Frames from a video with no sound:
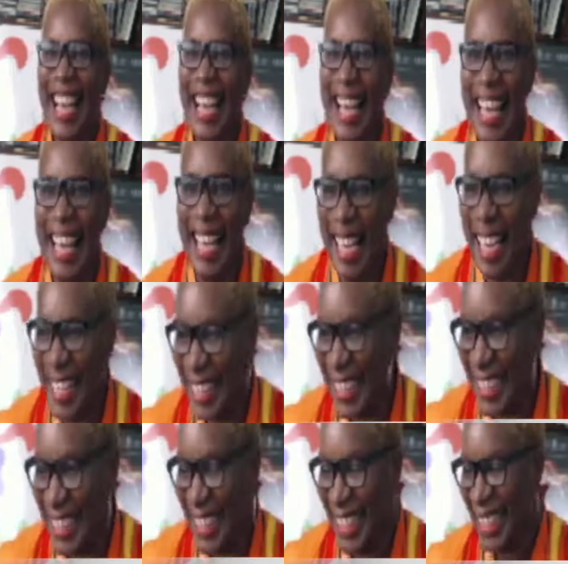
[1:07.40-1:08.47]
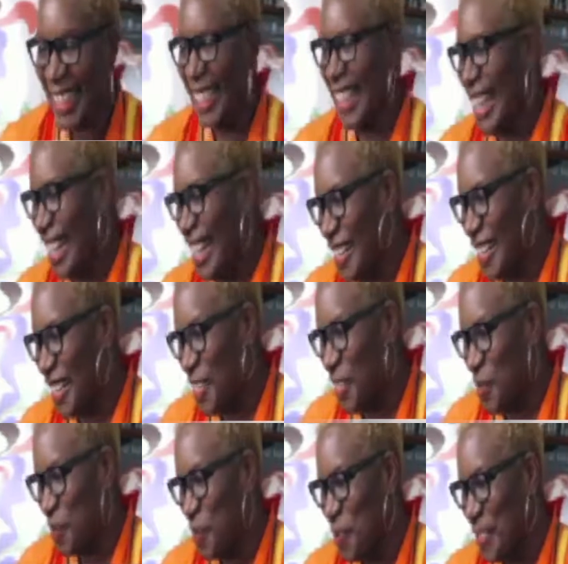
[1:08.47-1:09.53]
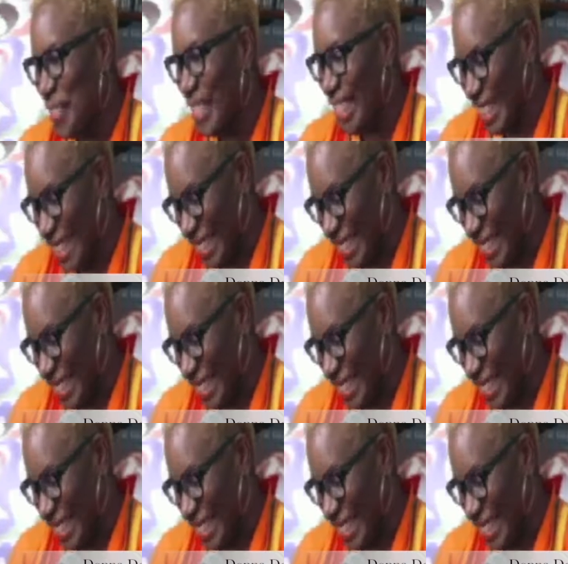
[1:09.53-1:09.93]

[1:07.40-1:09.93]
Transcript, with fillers: edgy. Um, I was um, wondering what word